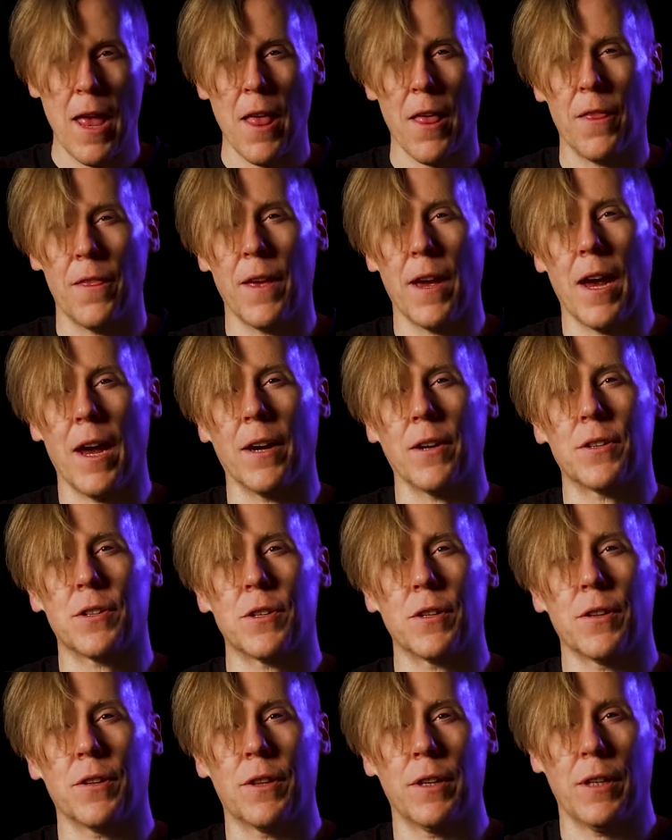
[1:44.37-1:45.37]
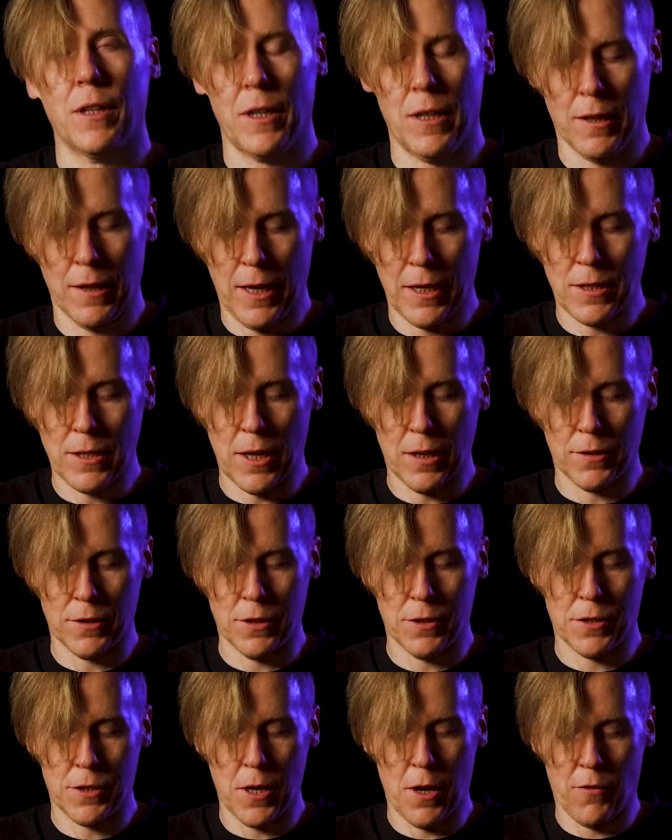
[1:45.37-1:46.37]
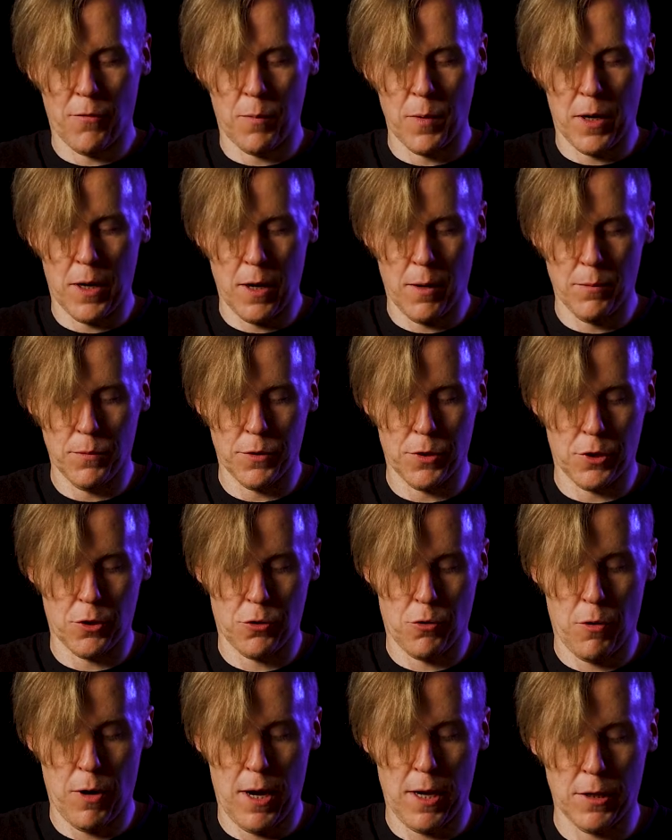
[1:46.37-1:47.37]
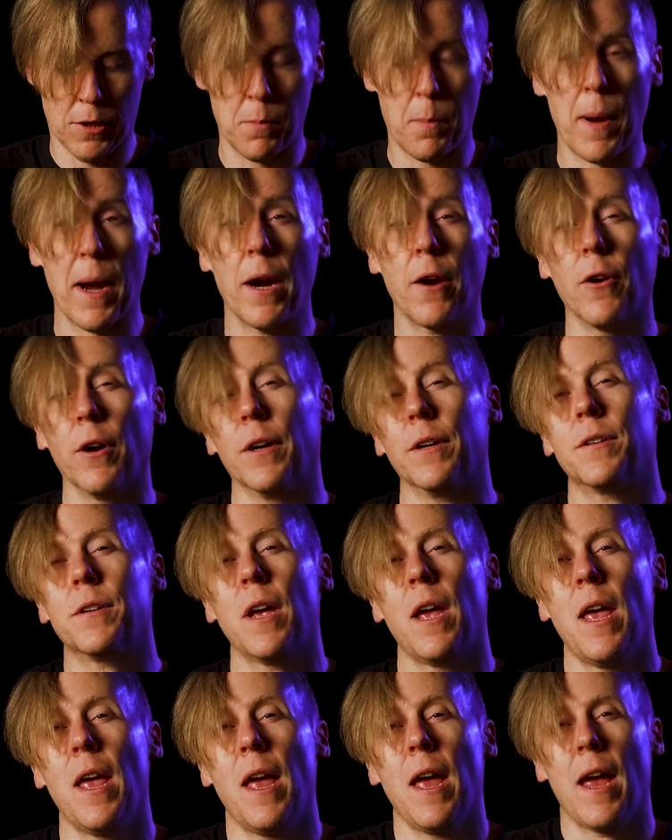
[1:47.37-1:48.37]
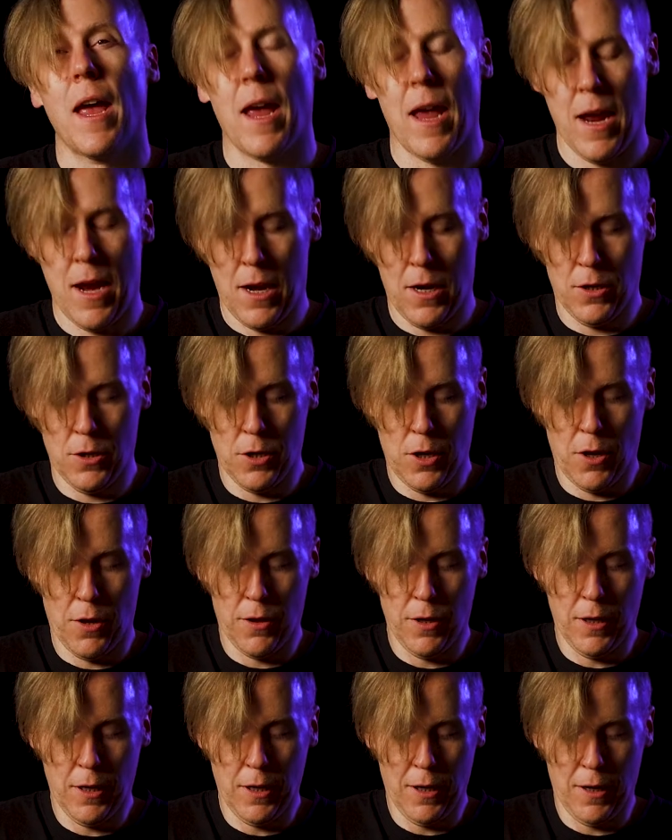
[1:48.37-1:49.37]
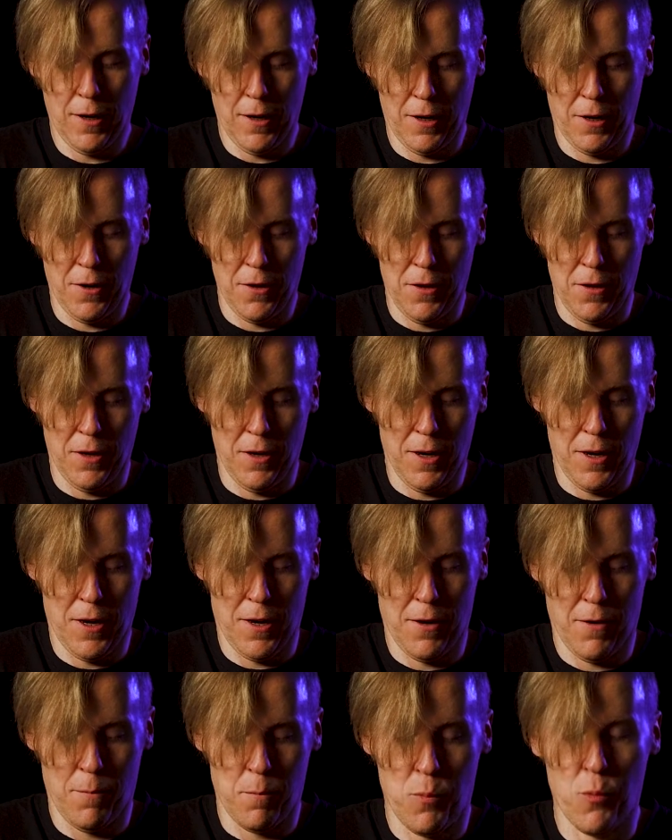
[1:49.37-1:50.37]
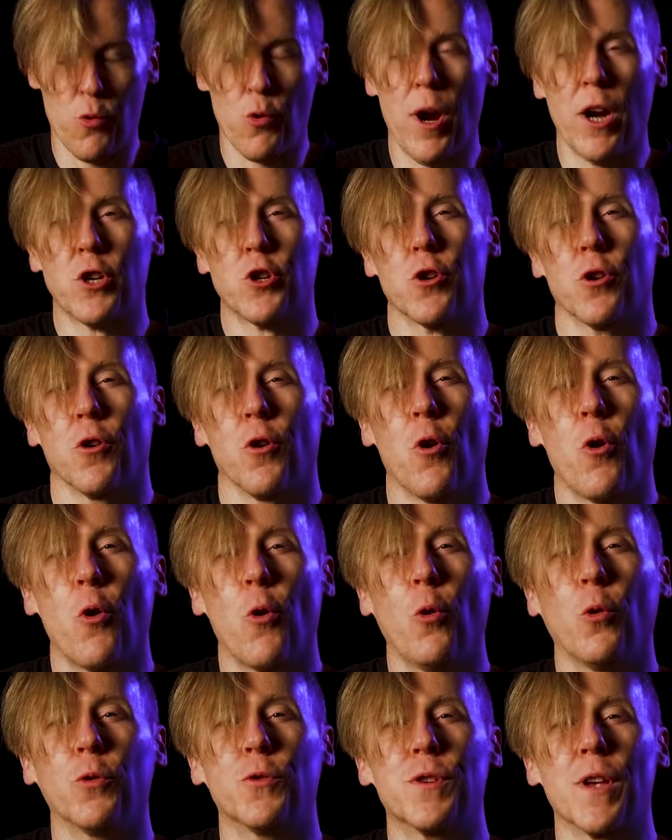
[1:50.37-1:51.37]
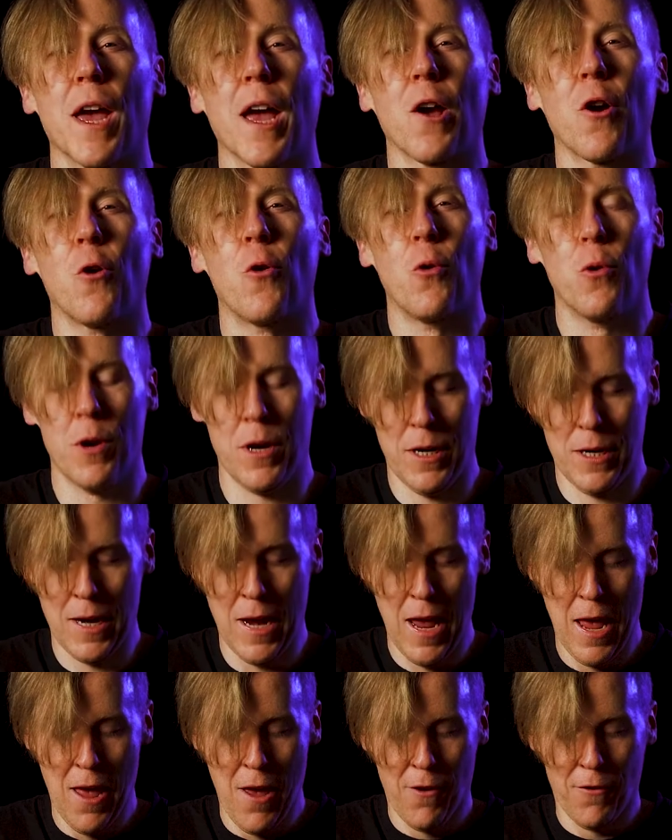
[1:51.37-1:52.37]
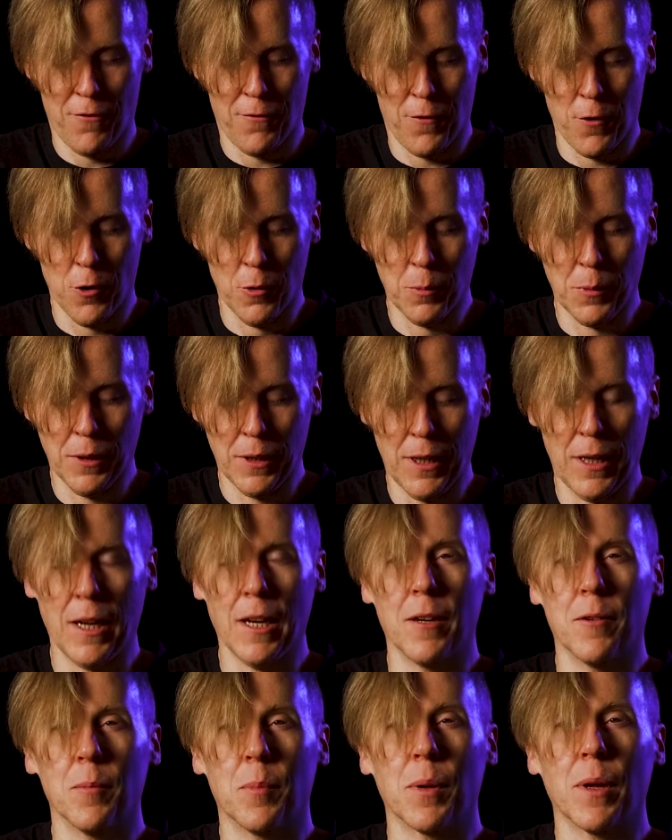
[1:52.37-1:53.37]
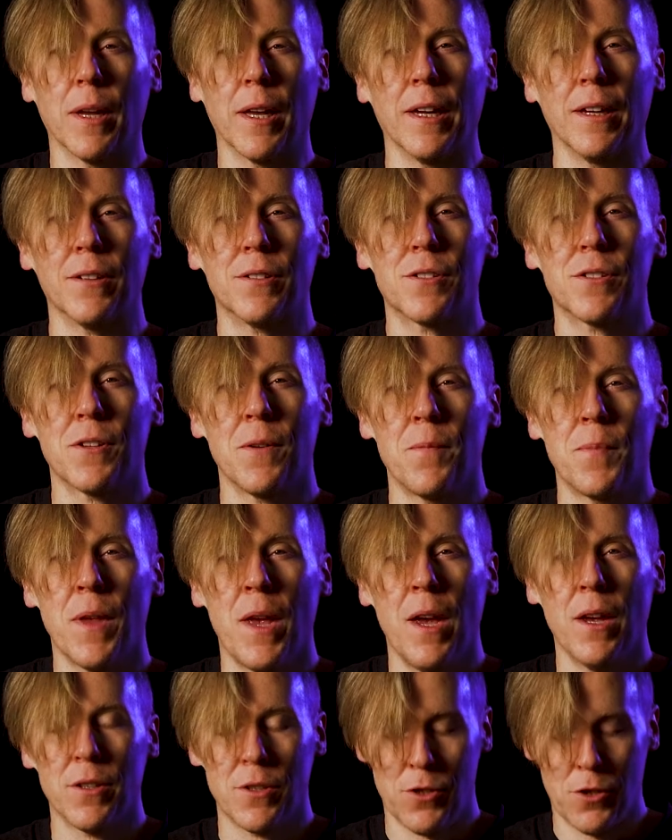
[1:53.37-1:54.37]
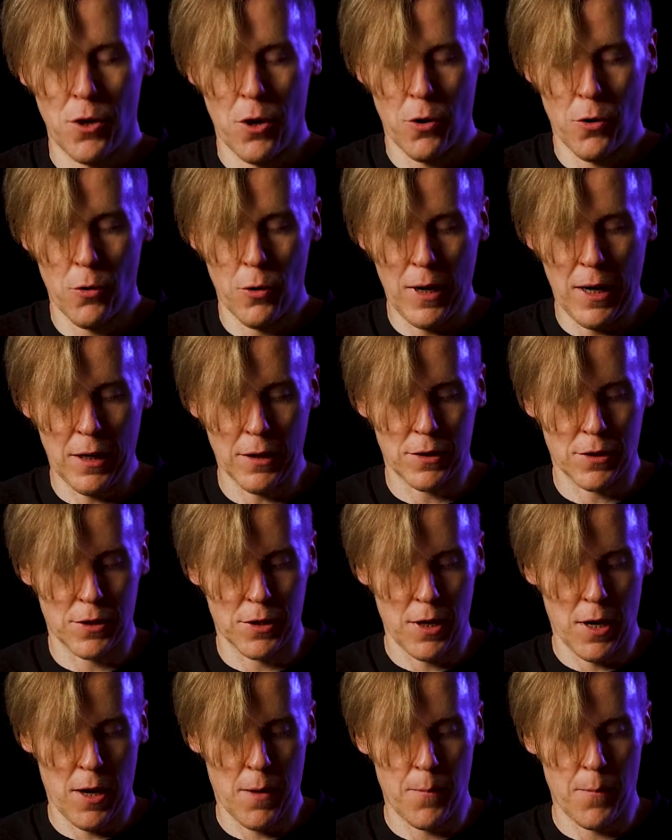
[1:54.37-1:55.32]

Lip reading: that the latex itself becomes transparent, and the pressure holds that coin firmly in place. So it's